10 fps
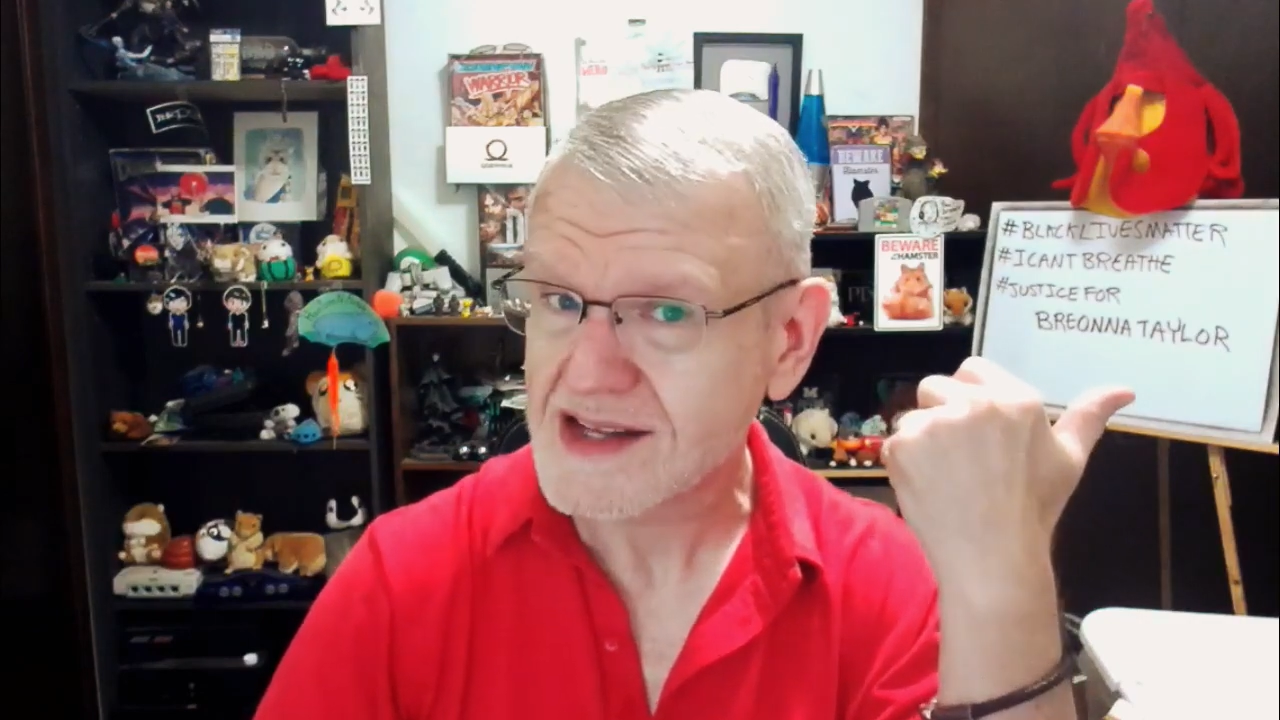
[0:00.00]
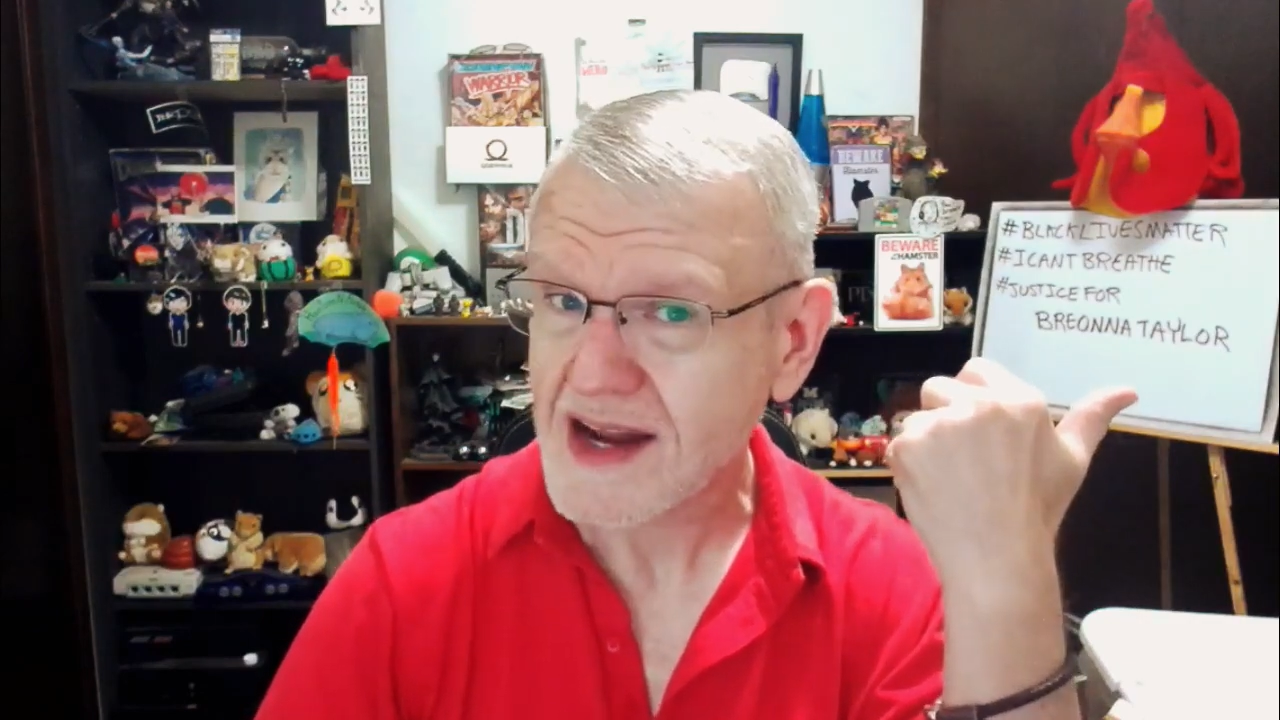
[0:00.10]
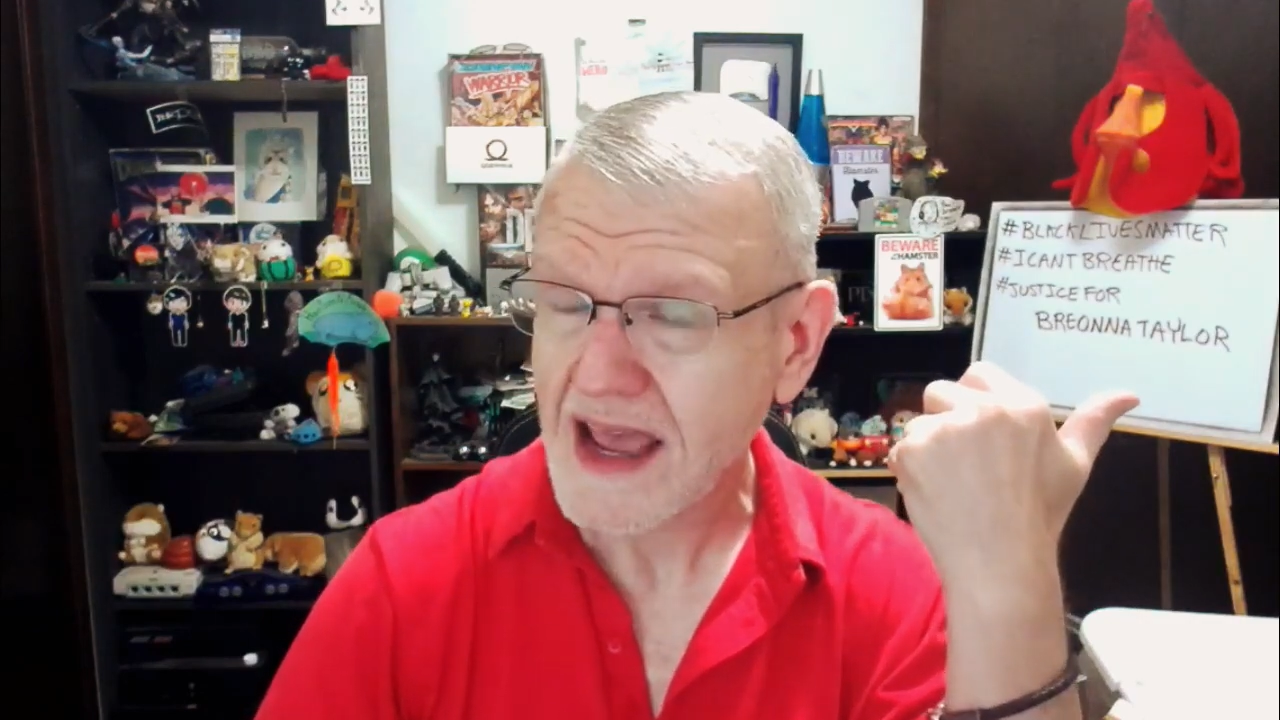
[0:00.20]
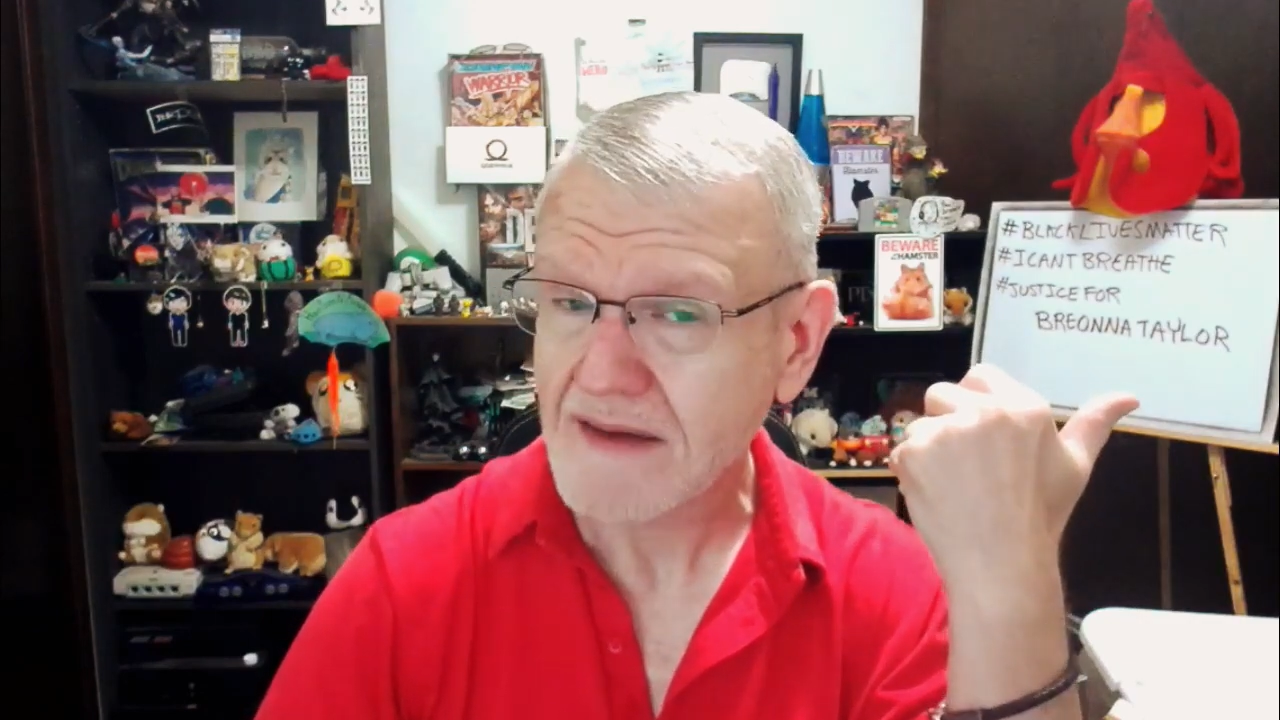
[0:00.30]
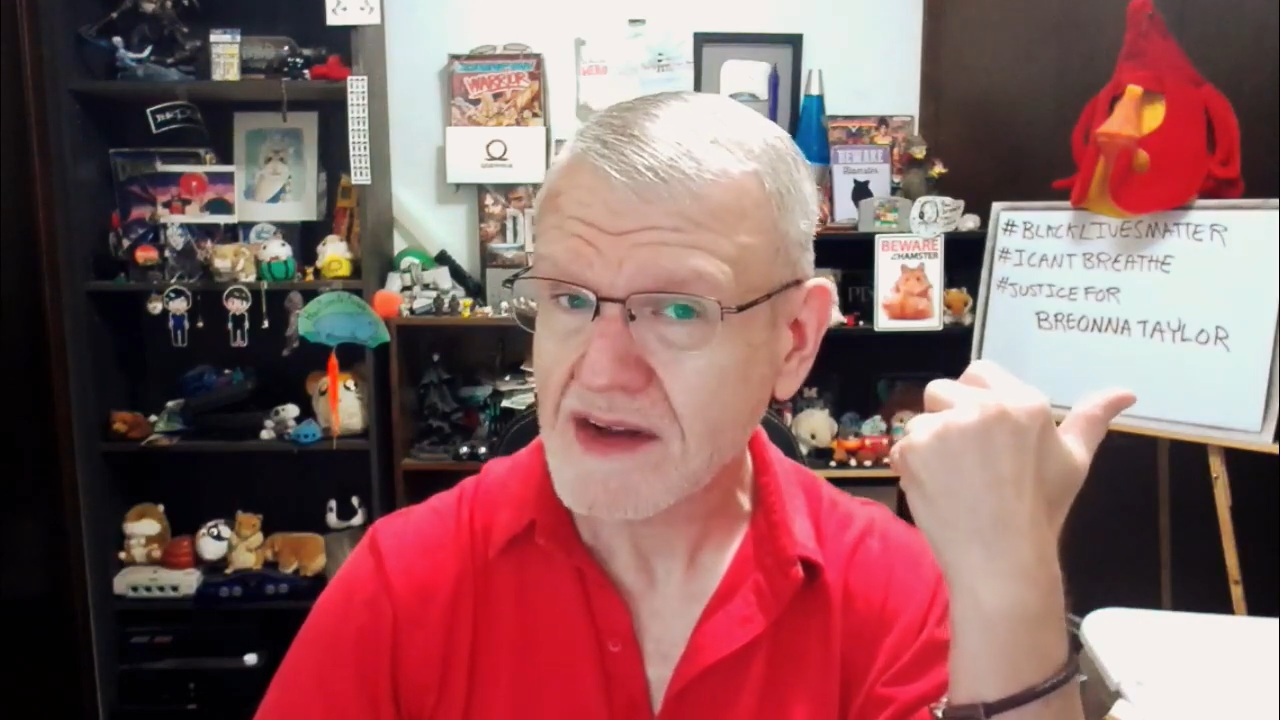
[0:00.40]
that
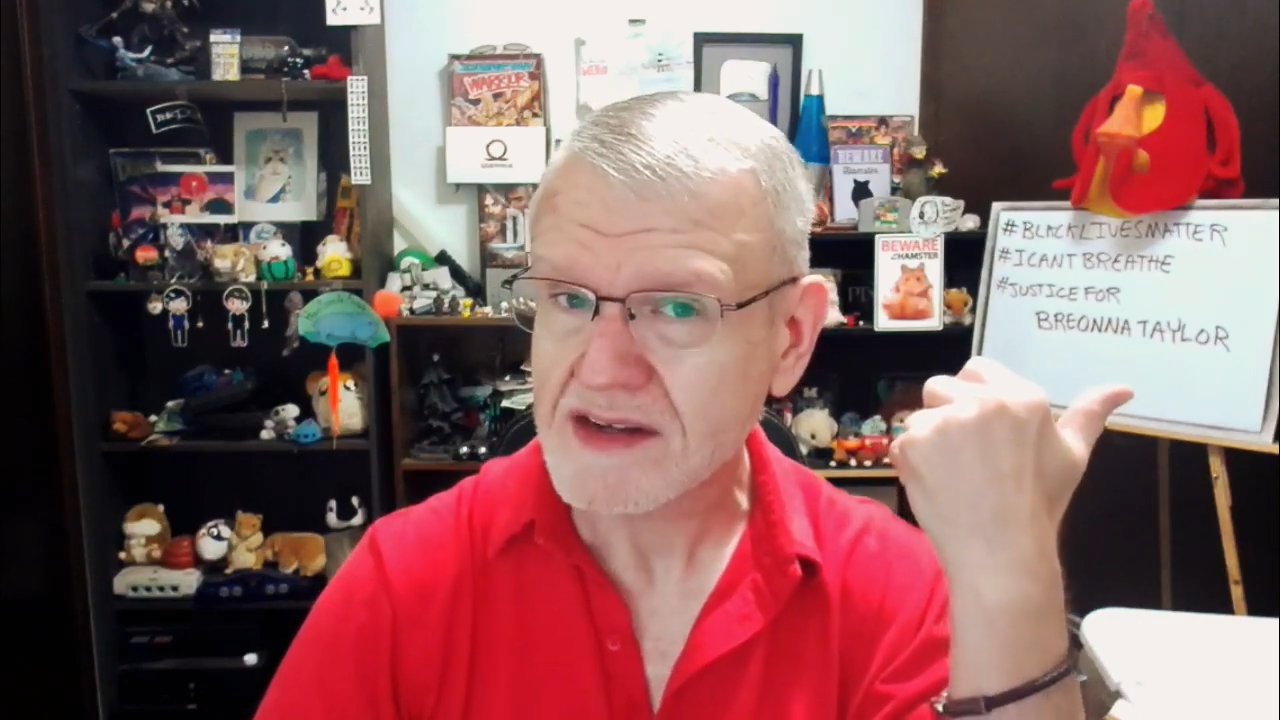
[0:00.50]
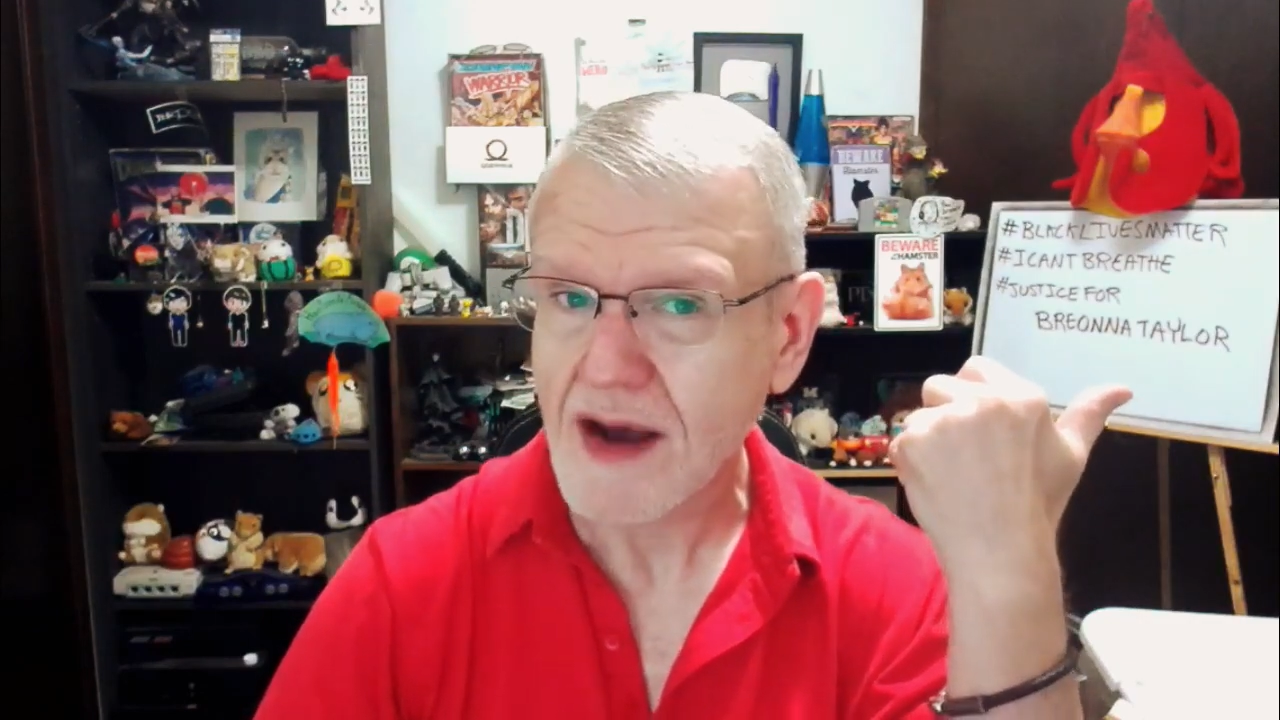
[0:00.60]
I have on